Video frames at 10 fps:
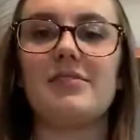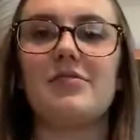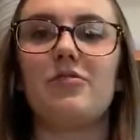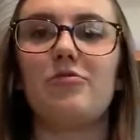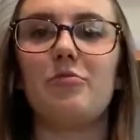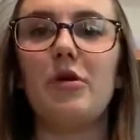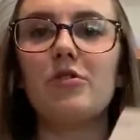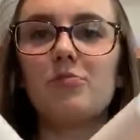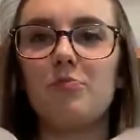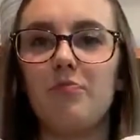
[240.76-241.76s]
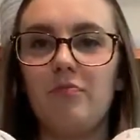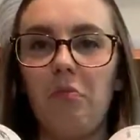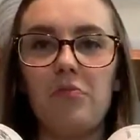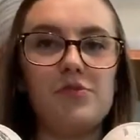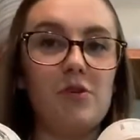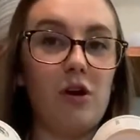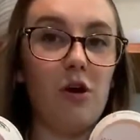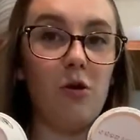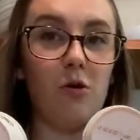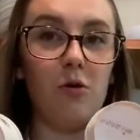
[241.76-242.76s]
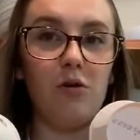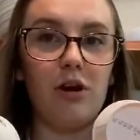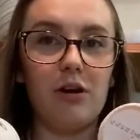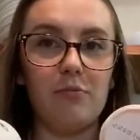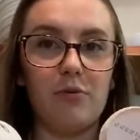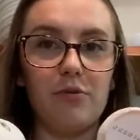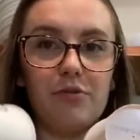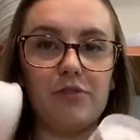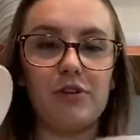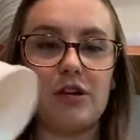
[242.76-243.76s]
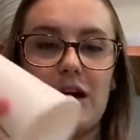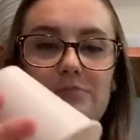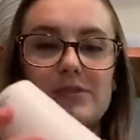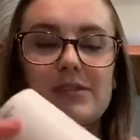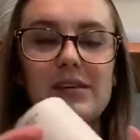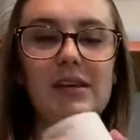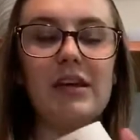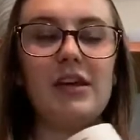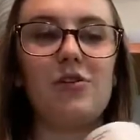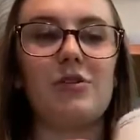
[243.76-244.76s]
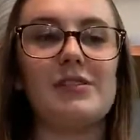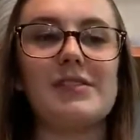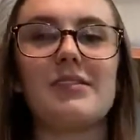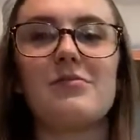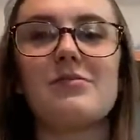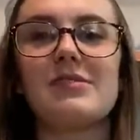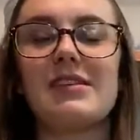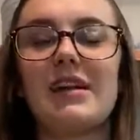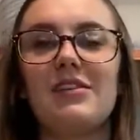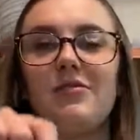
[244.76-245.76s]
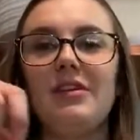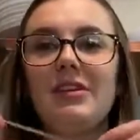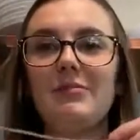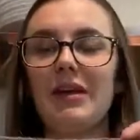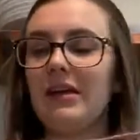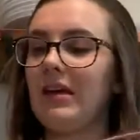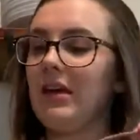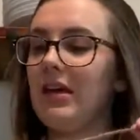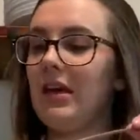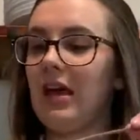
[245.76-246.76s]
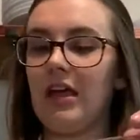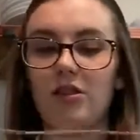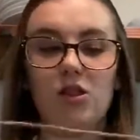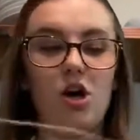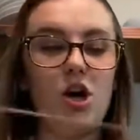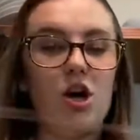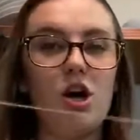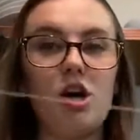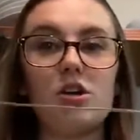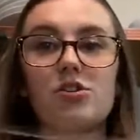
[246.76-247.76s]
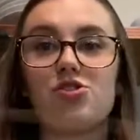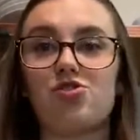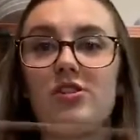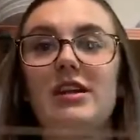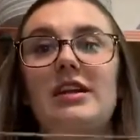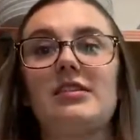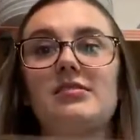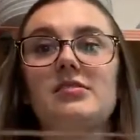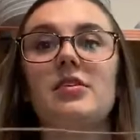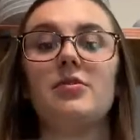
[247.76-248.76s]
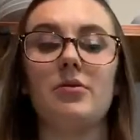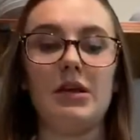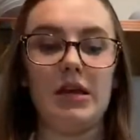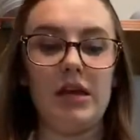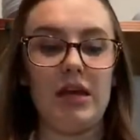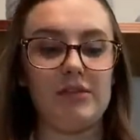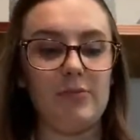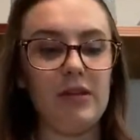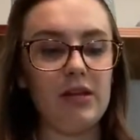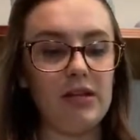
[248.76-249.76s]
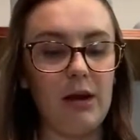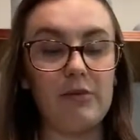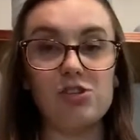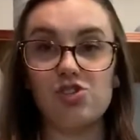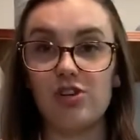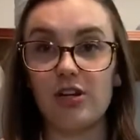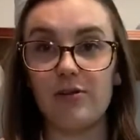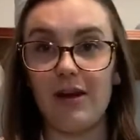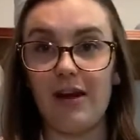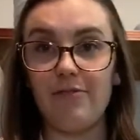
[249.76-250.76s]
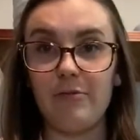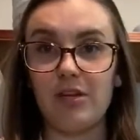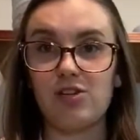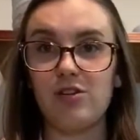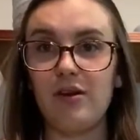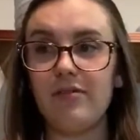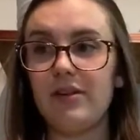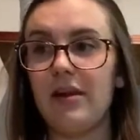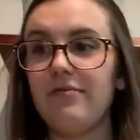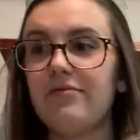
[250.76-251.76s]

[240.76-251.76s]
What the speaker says: so you've poked a hole on both of your cups. You can set those aside. You need to make a long string. So depending on how much string you have, make sure you have enough.